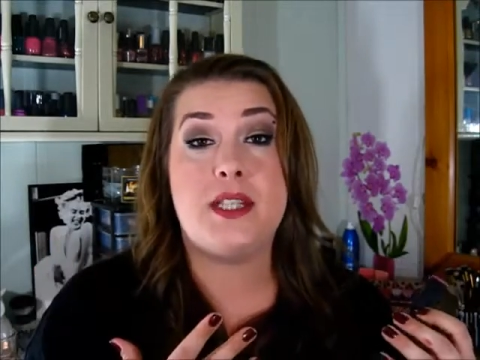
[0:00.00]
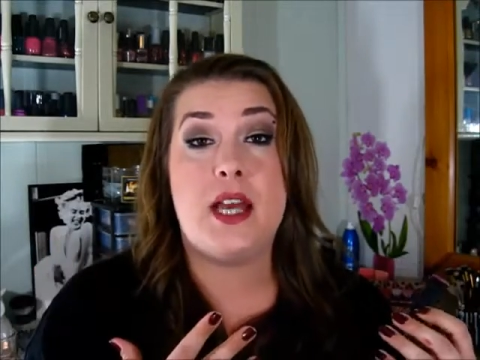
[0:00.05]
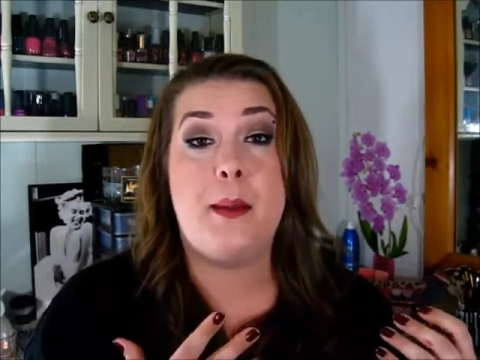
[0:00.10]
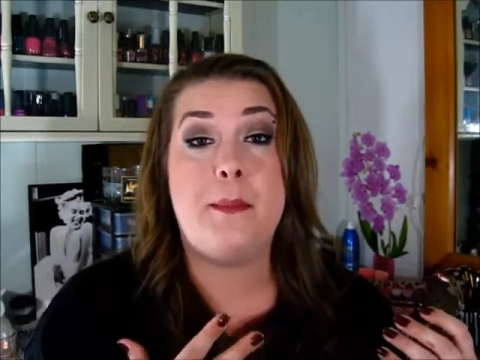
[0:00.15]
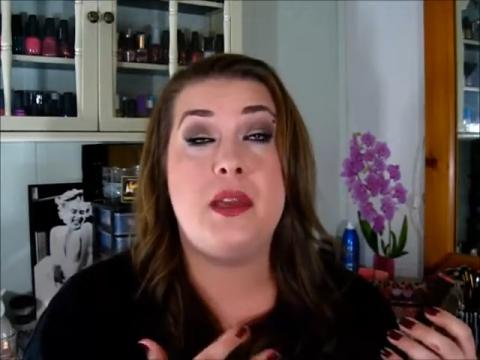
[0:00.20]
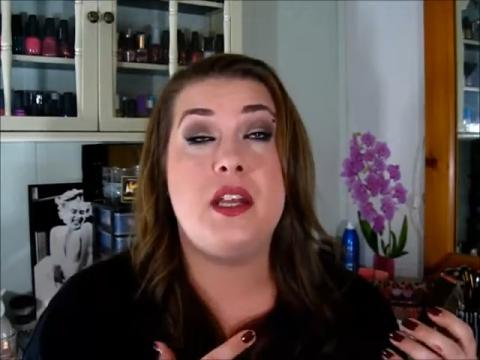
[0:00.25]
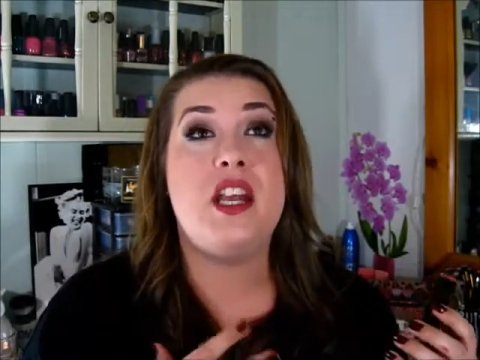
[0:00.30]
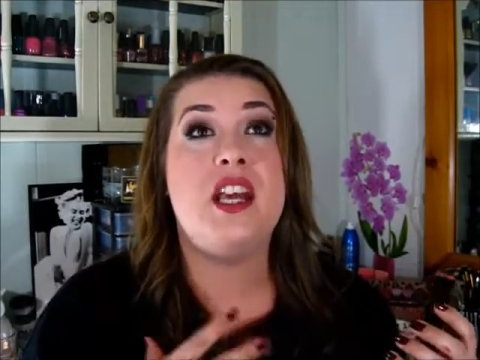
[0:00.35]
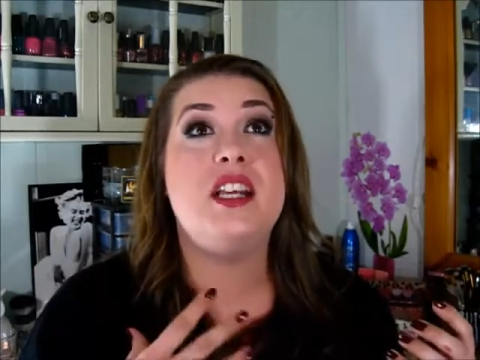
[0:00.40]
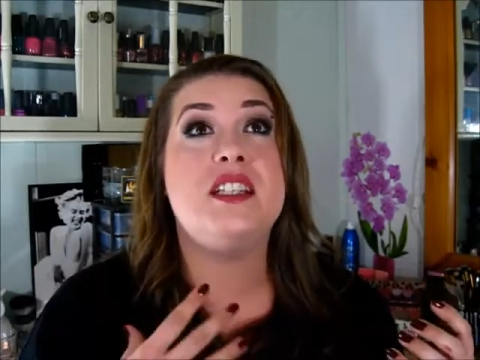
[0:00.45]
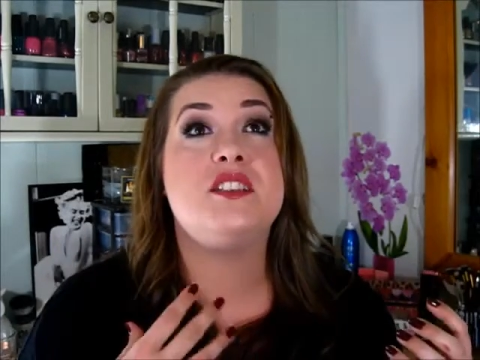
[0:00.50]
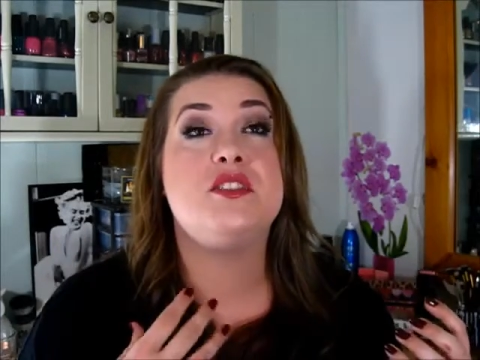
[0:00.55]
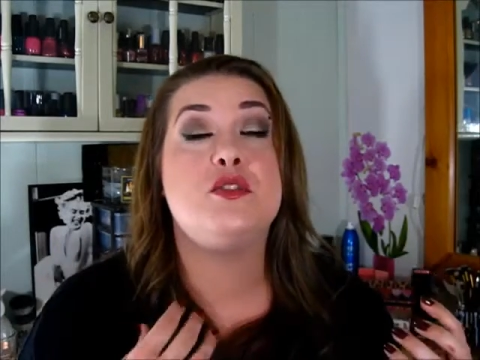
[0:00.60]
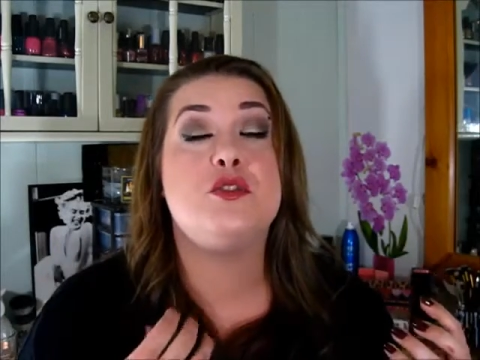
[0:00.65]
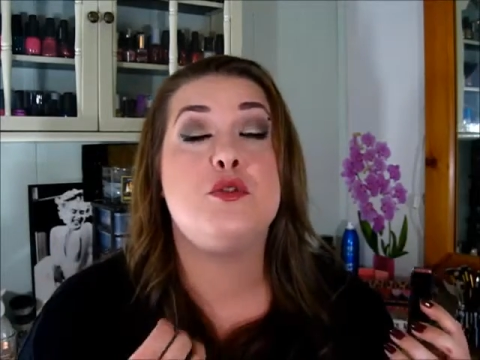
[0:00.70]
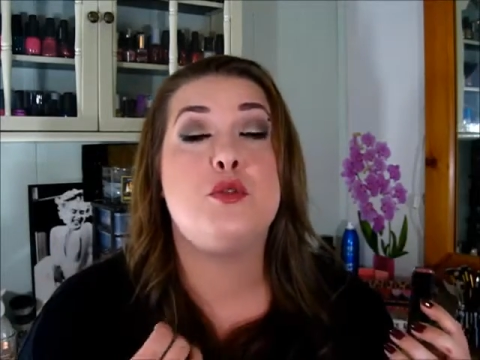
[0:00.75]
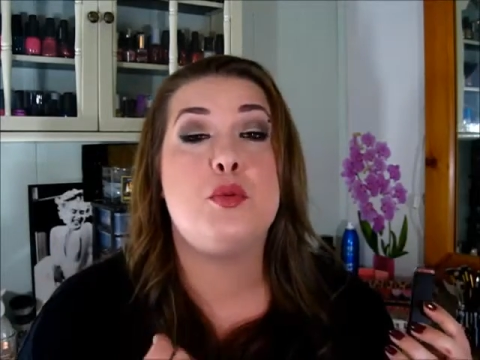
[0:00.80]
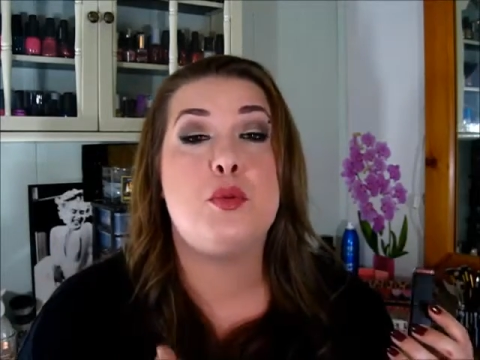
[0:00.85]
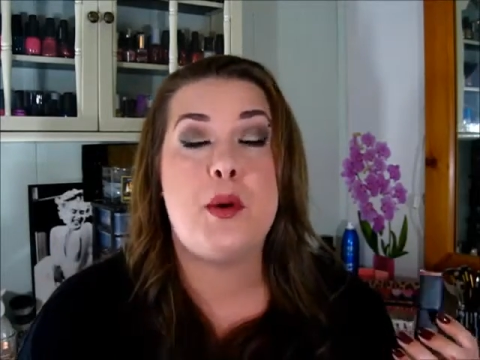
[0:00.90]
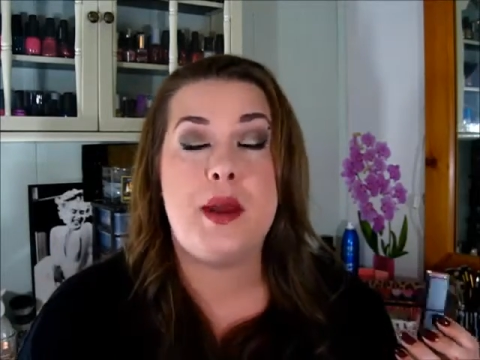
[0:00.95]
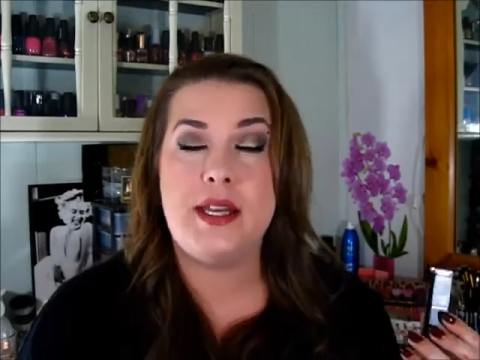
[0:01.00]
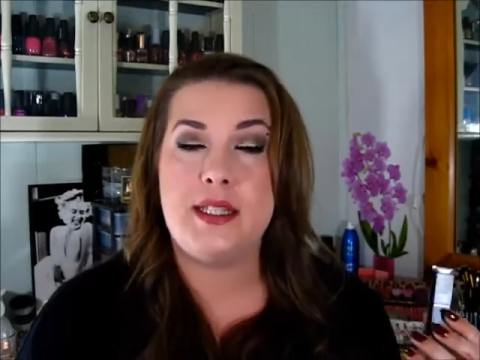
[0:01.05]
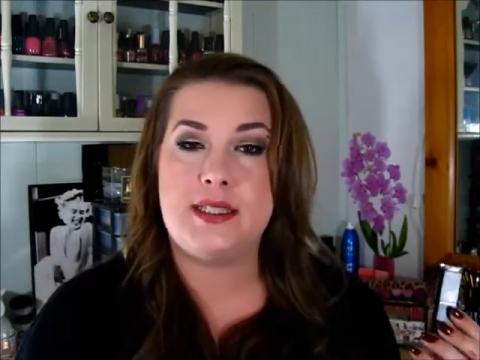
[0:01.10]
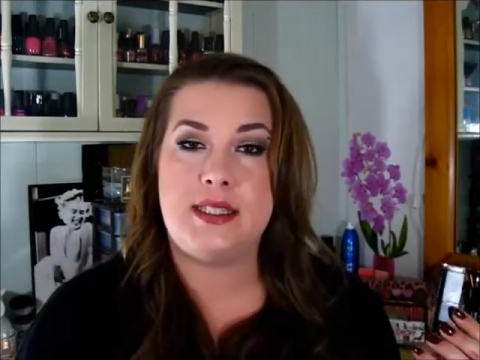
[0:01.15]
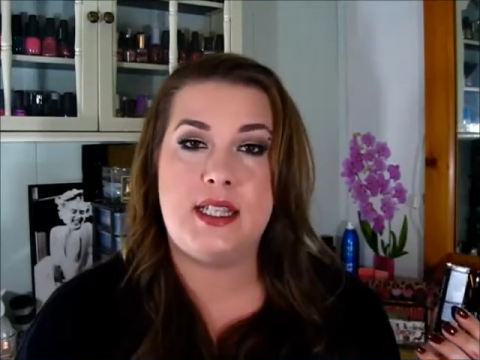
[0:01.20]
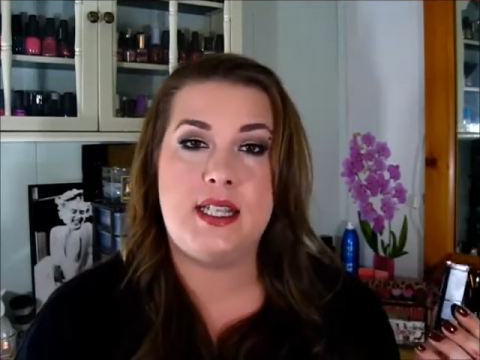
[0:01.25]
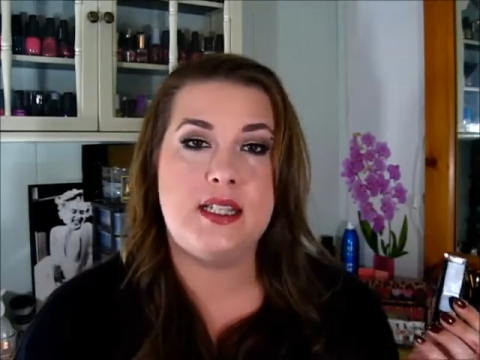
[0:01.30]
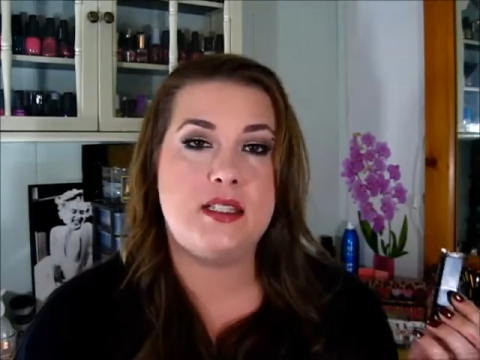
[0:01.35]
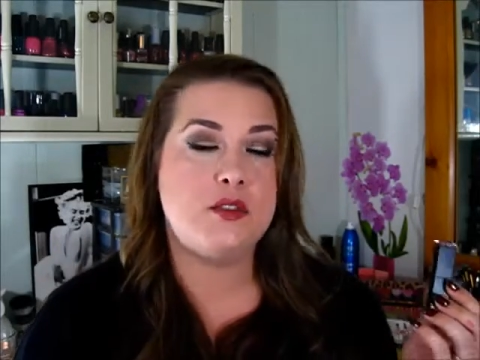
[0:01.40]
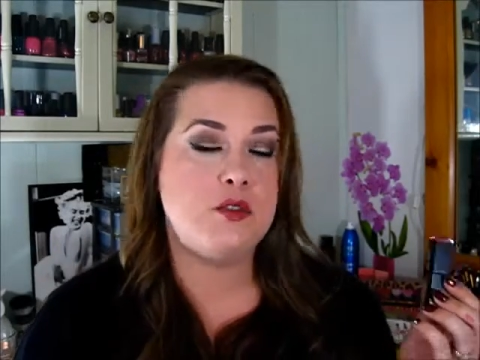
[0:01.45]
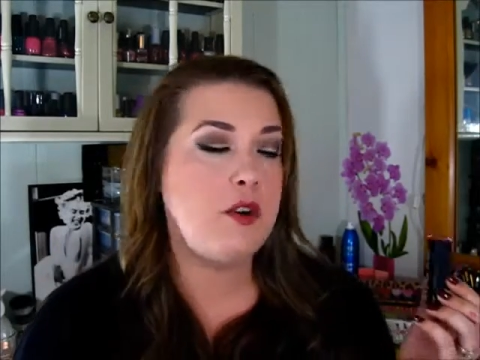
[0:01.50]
I mean, it's crazy,